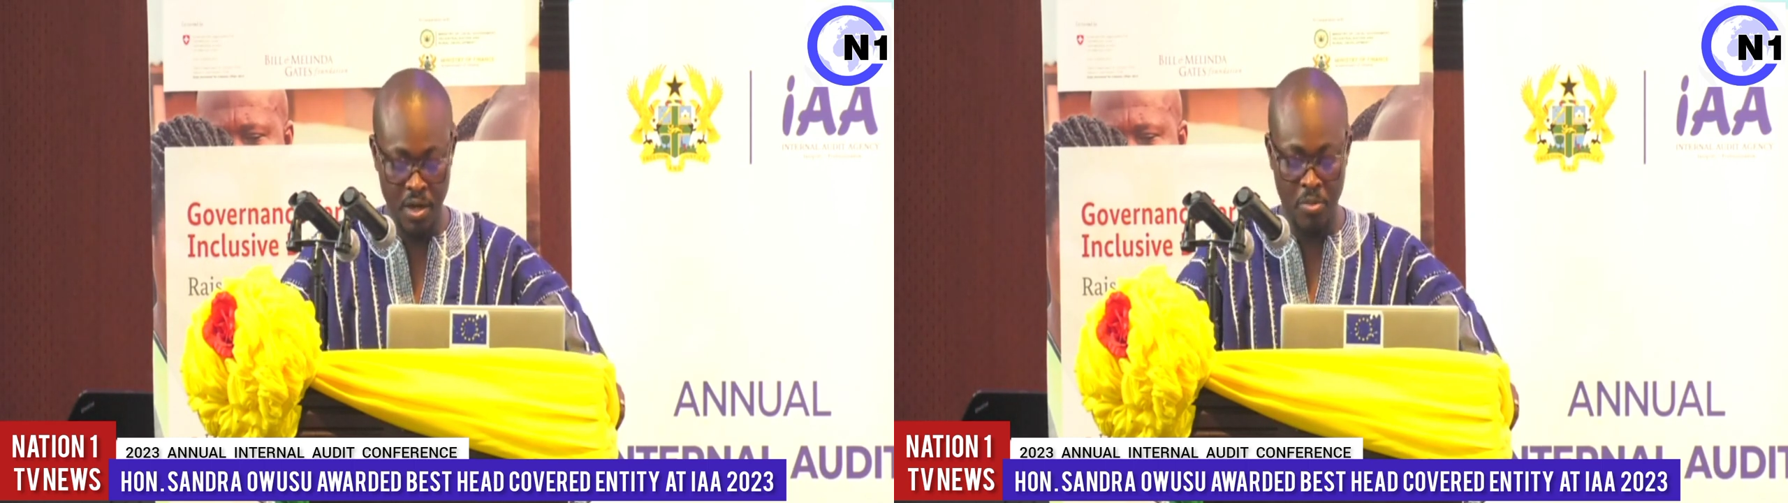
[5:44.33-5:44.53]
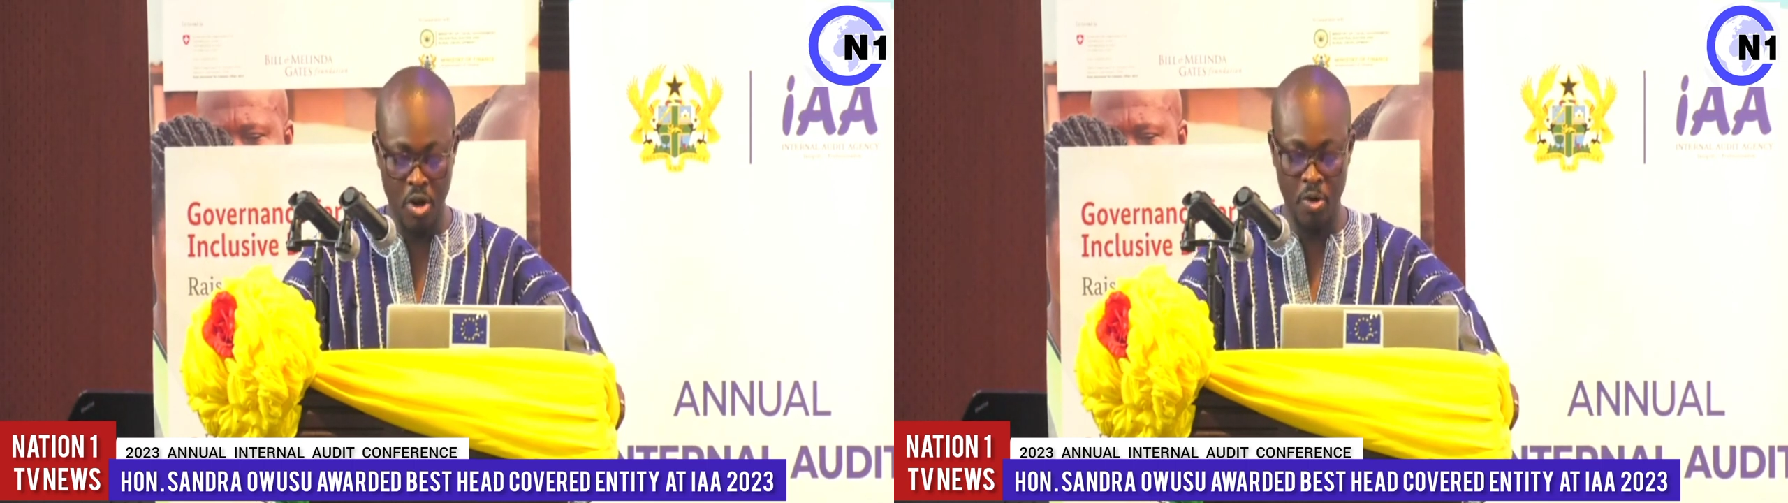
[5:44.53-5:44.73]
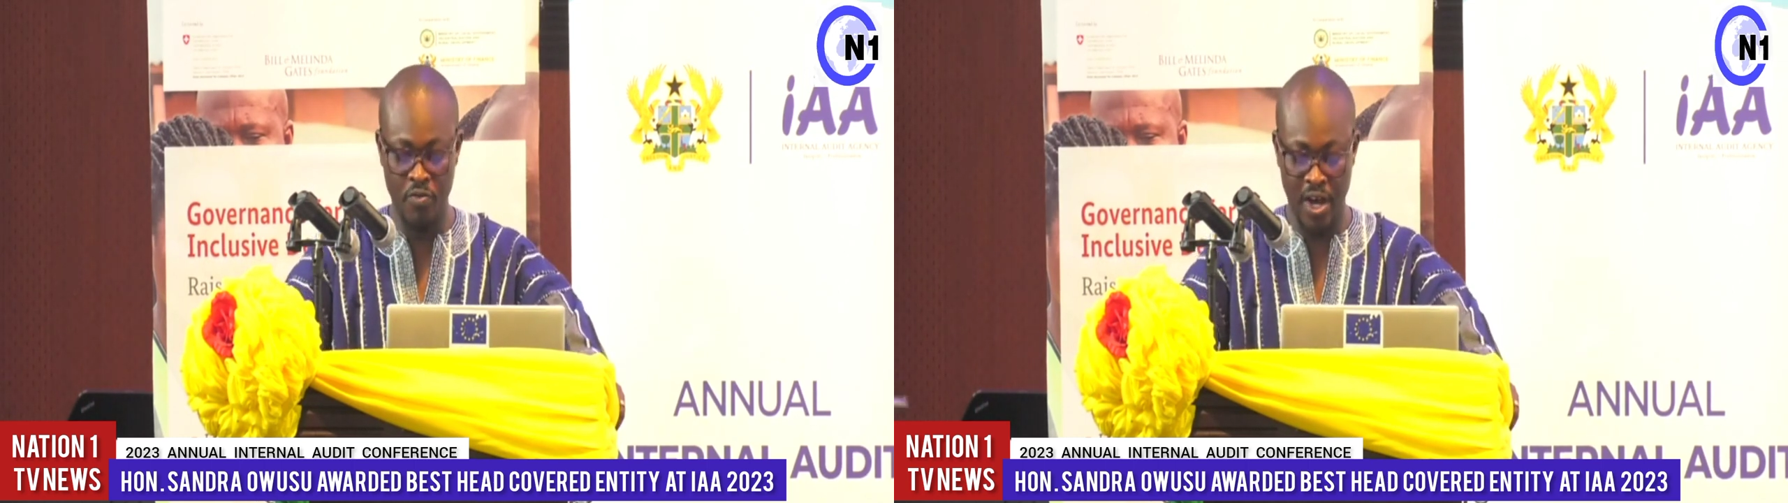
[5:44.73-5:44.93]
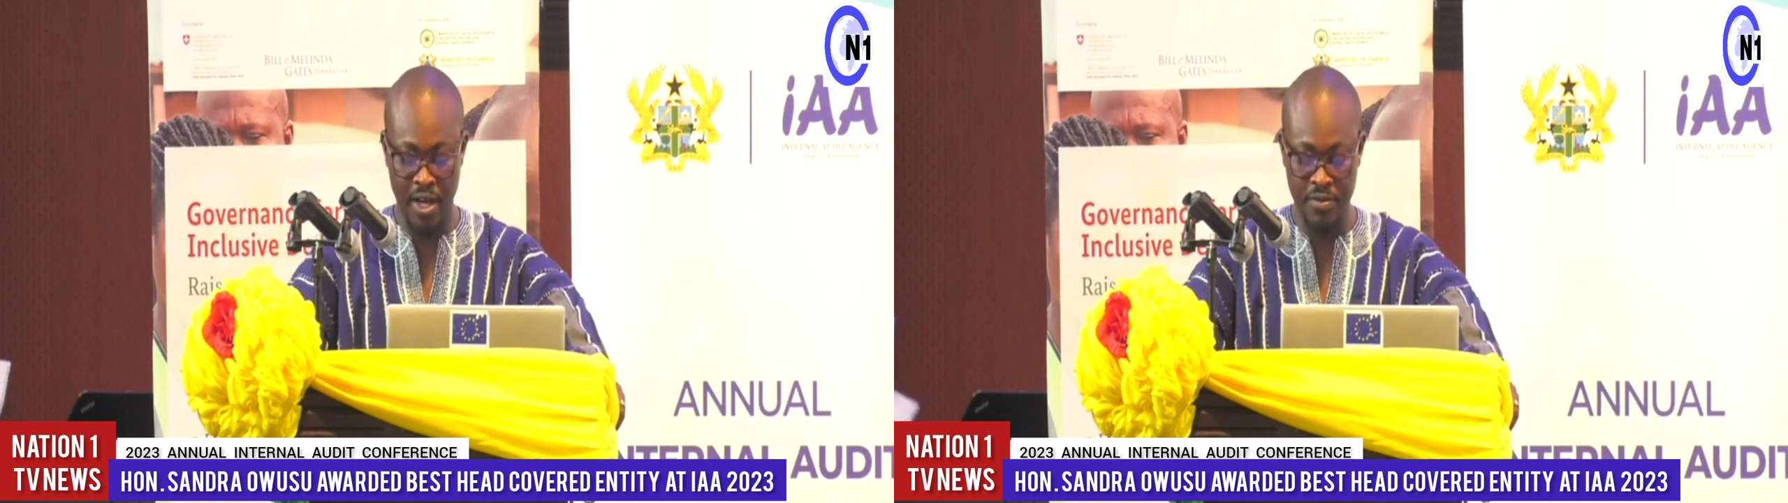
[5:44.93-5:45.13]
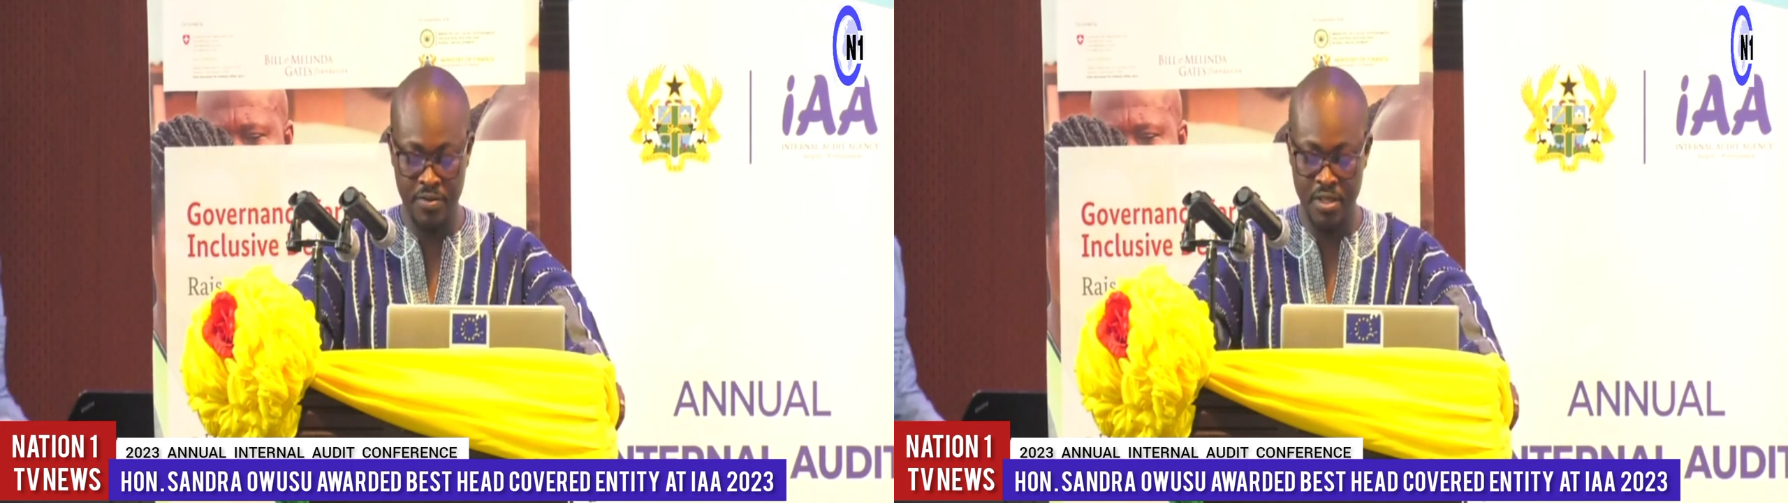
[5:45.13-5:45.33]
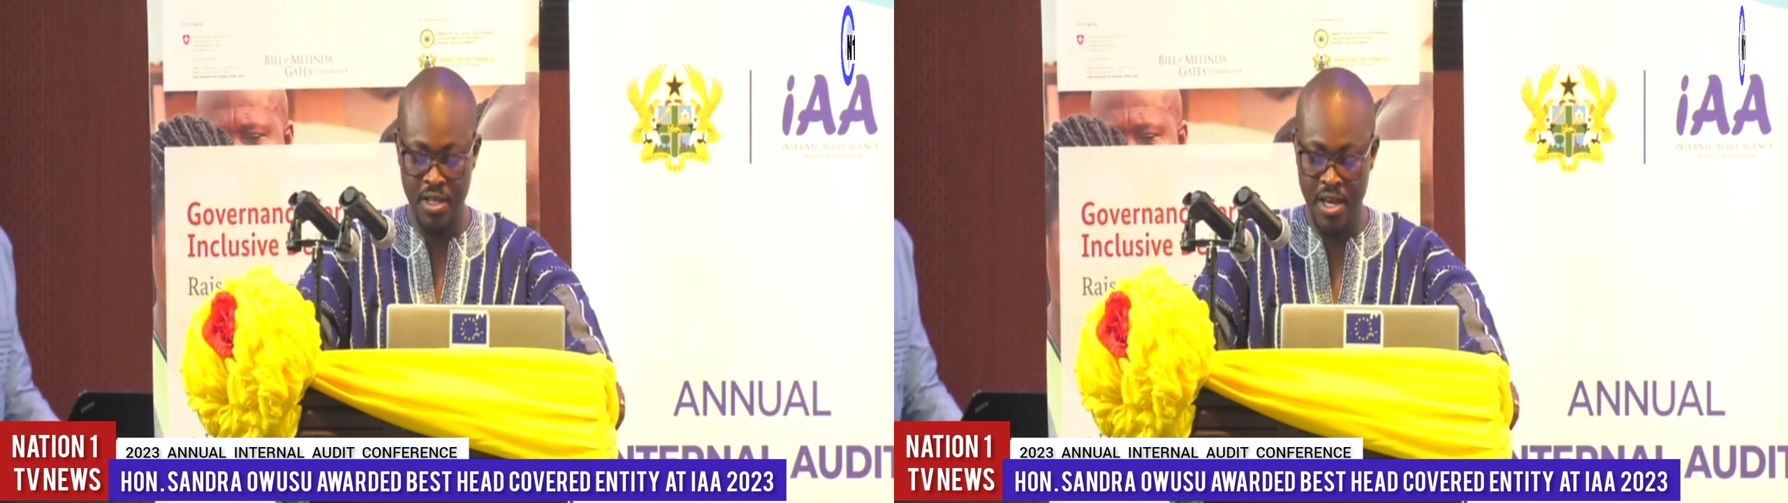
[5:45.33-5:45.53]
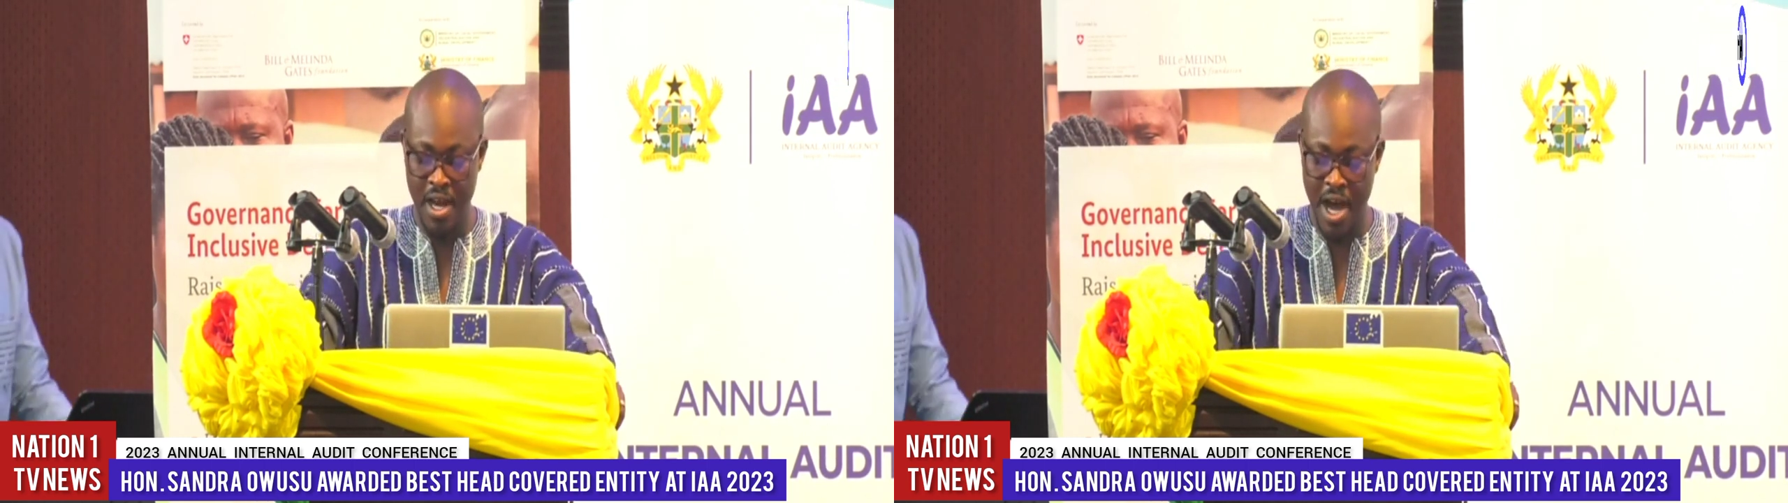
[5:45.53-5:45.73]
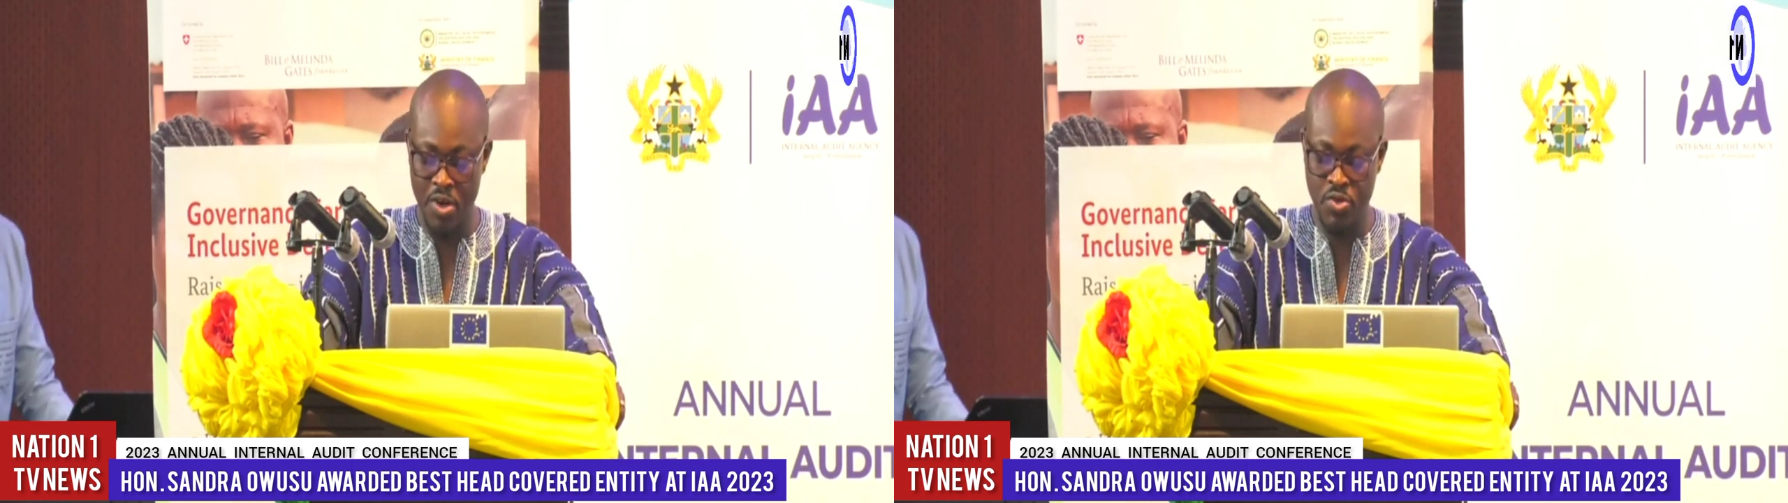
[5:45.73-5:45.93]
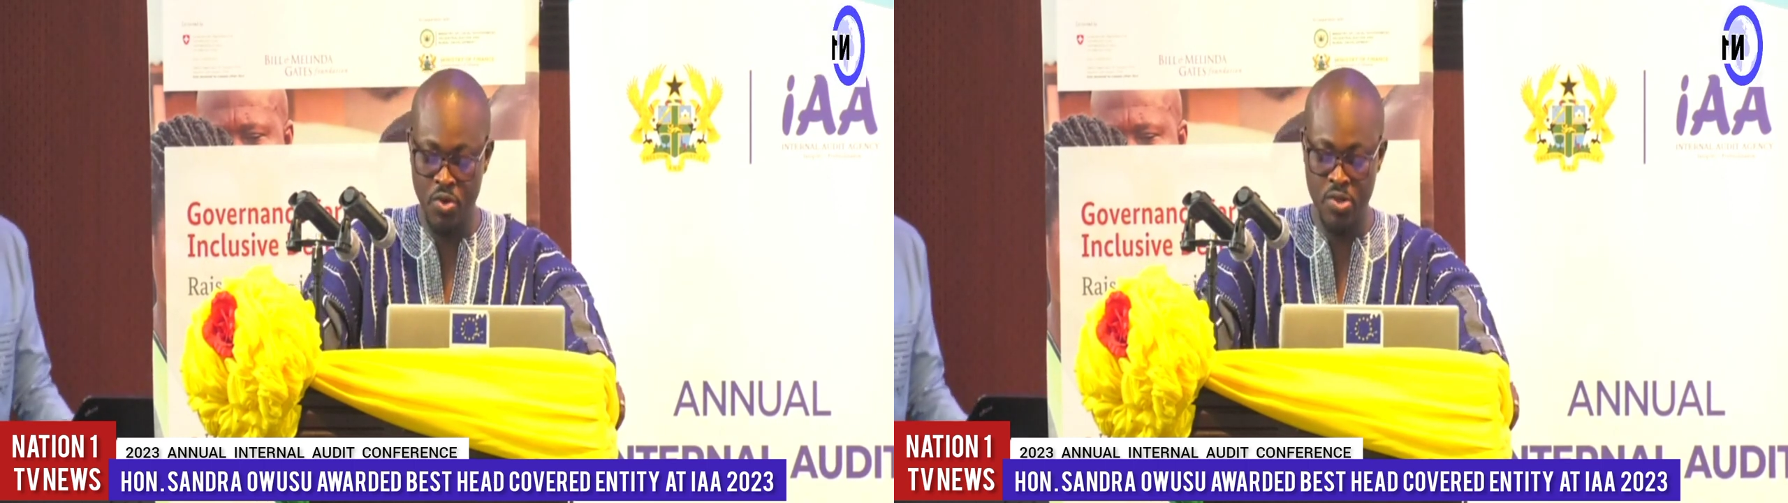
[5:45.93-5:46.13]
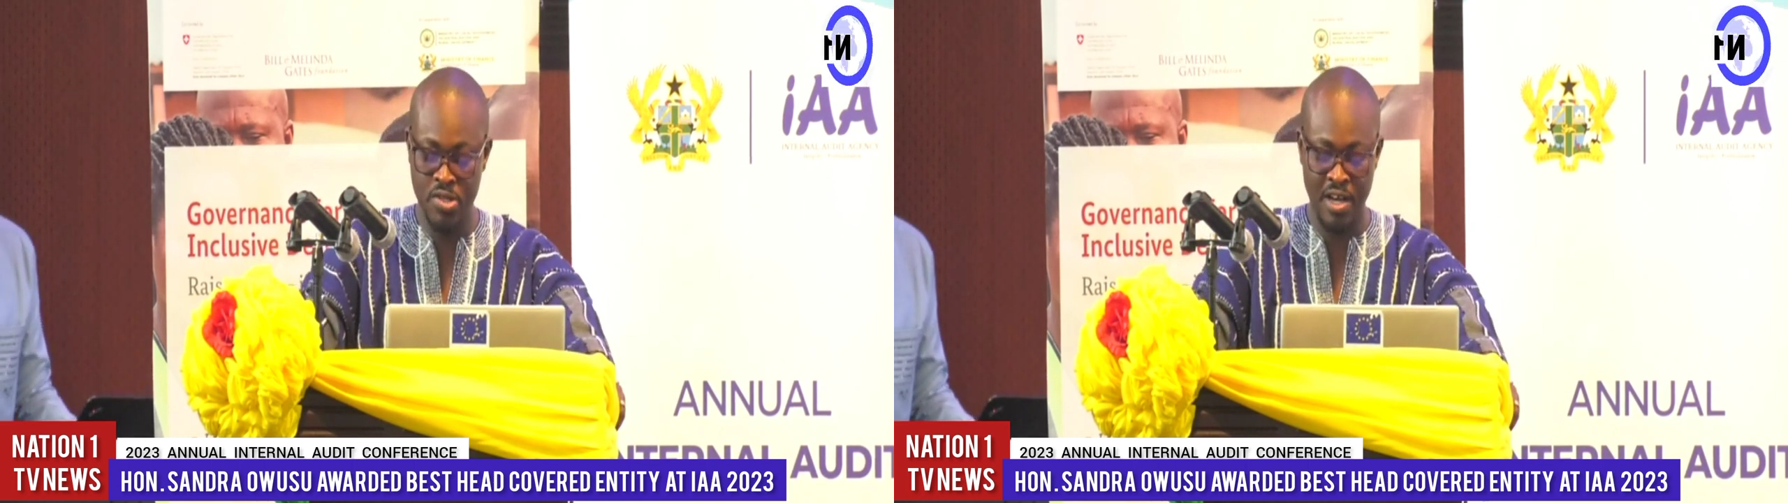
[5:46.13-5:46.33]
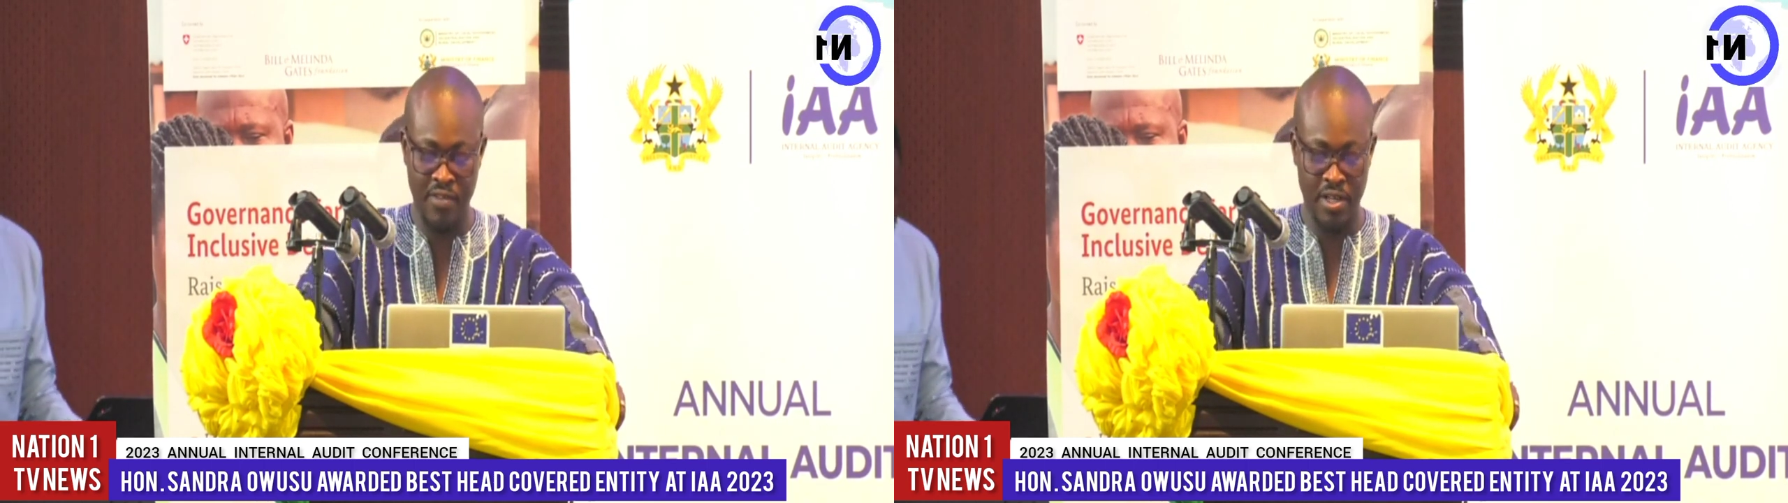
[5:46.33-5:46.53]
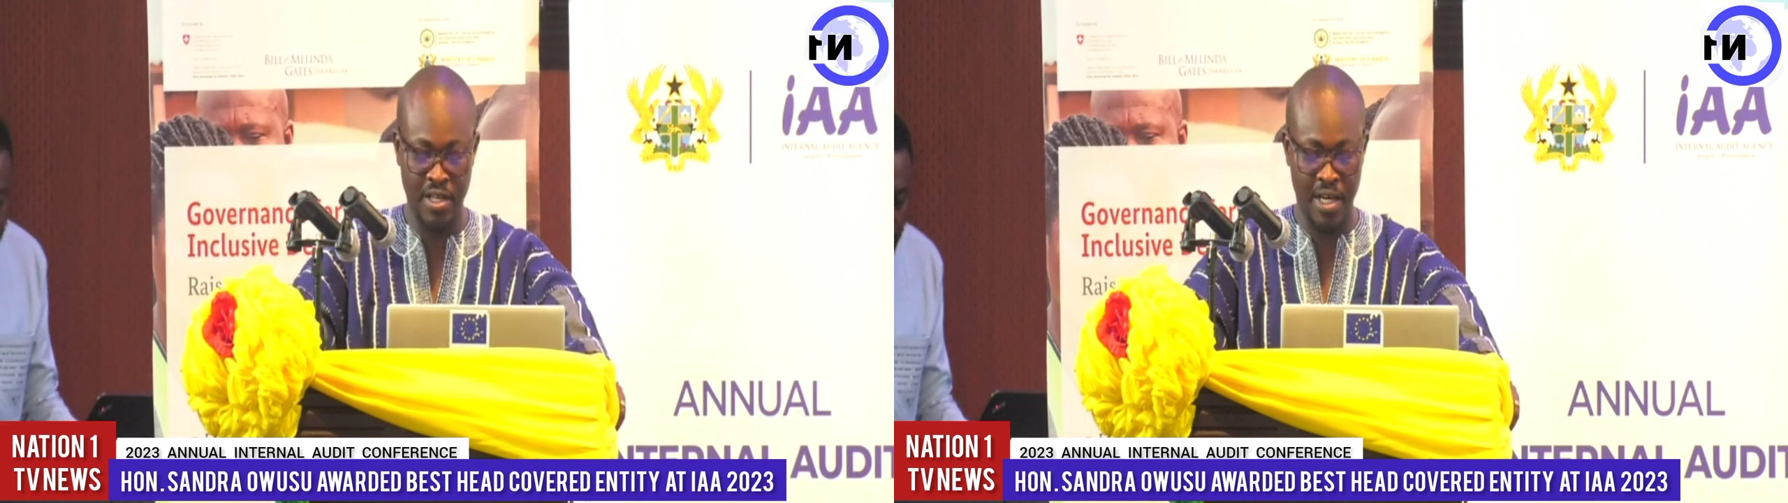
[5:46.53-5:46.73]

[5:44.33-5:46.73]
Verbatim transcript: Moreover, households covered